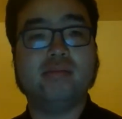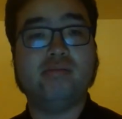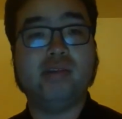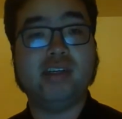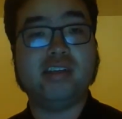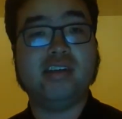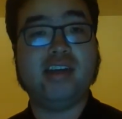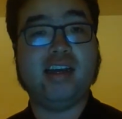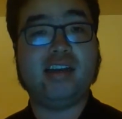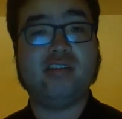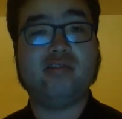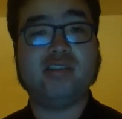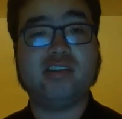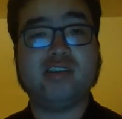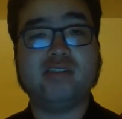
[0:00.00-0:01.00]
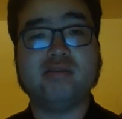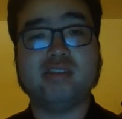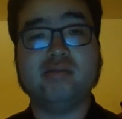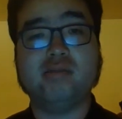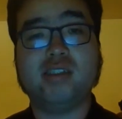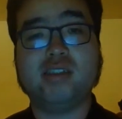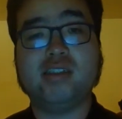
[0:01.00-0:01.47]
Britain had to reserve
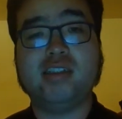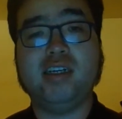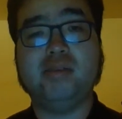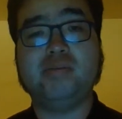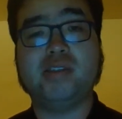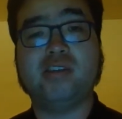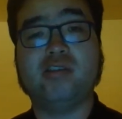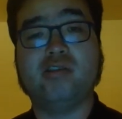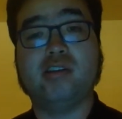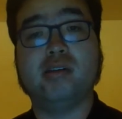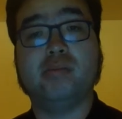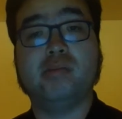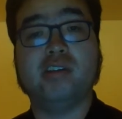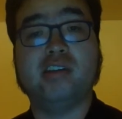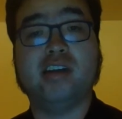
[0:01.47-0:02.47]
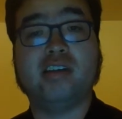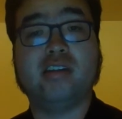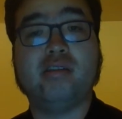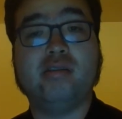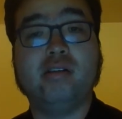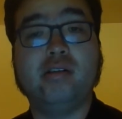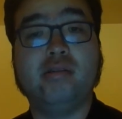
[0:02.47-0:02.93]
some ships in order to protect
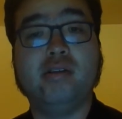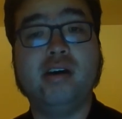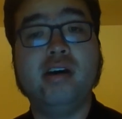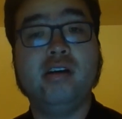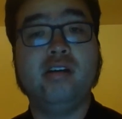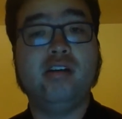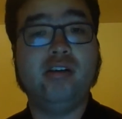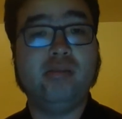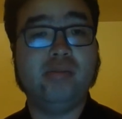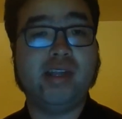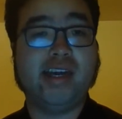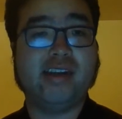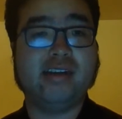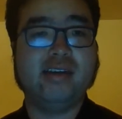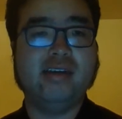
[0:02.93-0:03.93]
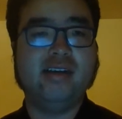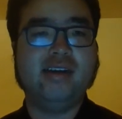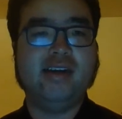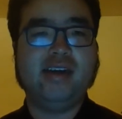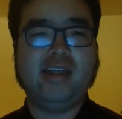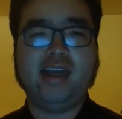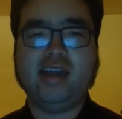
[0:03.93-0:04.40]
their own homeland.
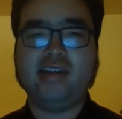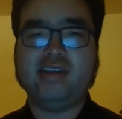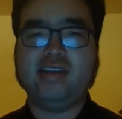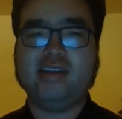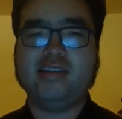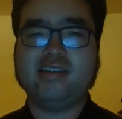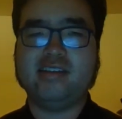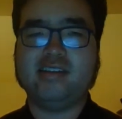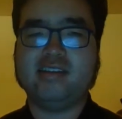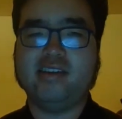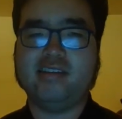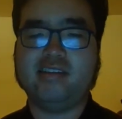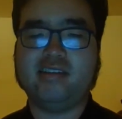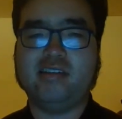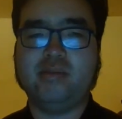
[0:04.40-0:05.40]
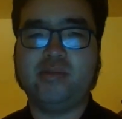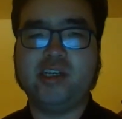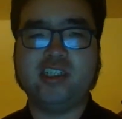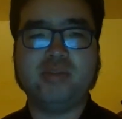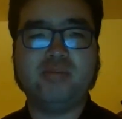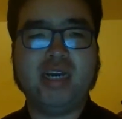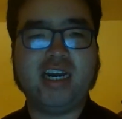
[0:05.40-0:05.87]
That is essentially the
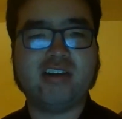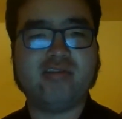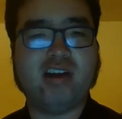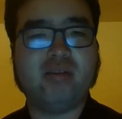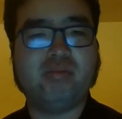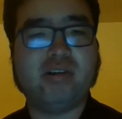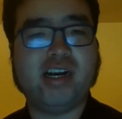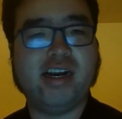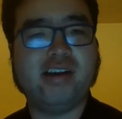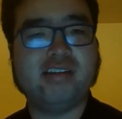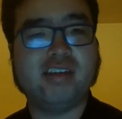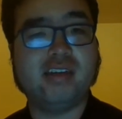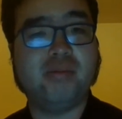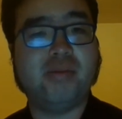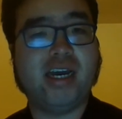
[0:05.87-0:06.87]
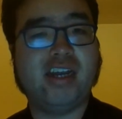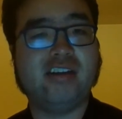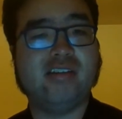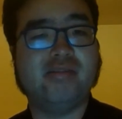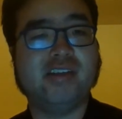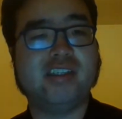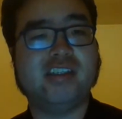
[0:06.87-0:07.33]
British background prior to the
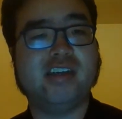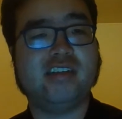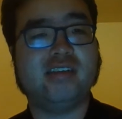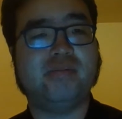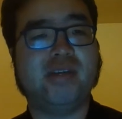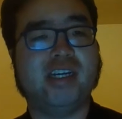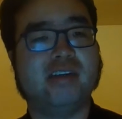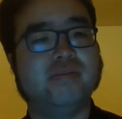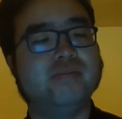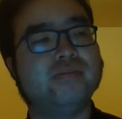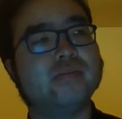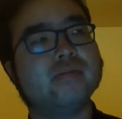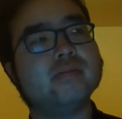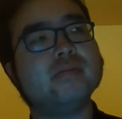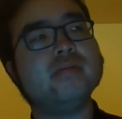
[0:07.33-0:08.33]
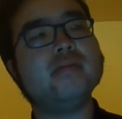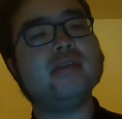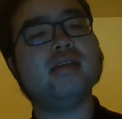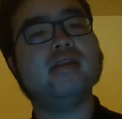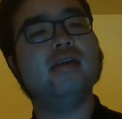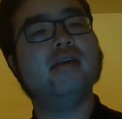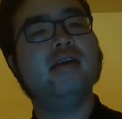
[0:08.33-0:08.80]
Battle of the Chesapeake.
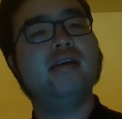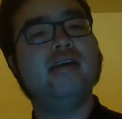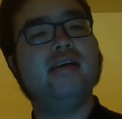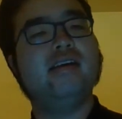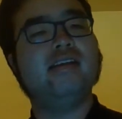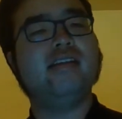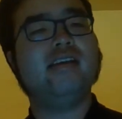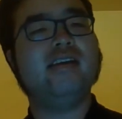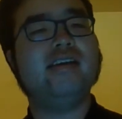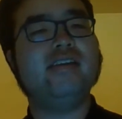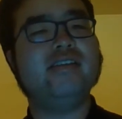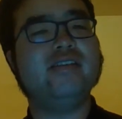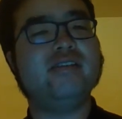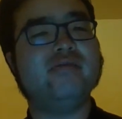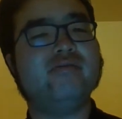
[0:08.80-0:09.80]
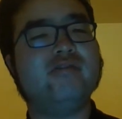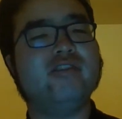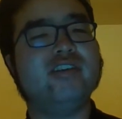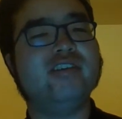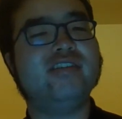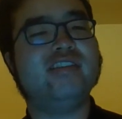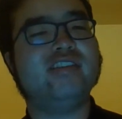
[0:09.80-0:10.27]
Things
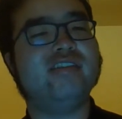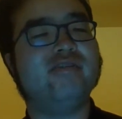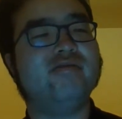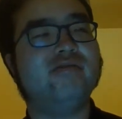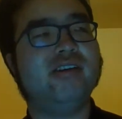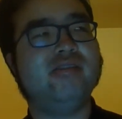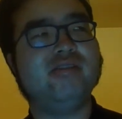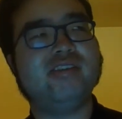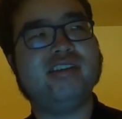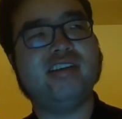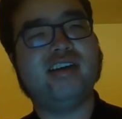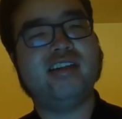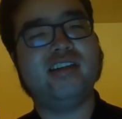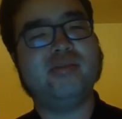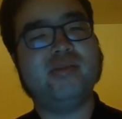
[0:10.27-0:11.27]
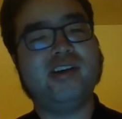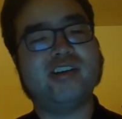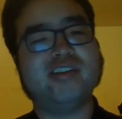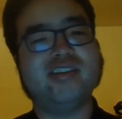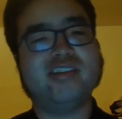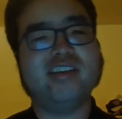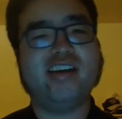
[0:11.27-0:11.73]
weren't so rosy on the
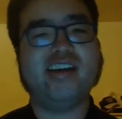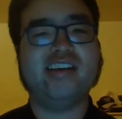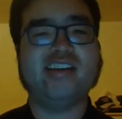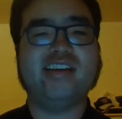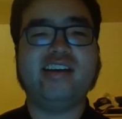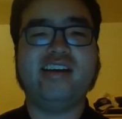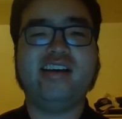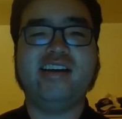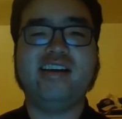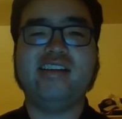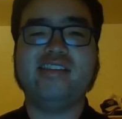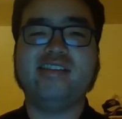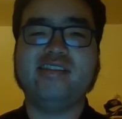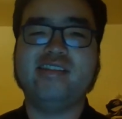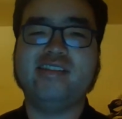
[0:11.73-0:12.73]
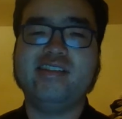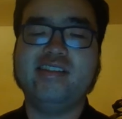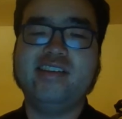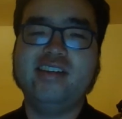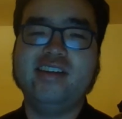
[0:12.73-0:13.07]
American side either.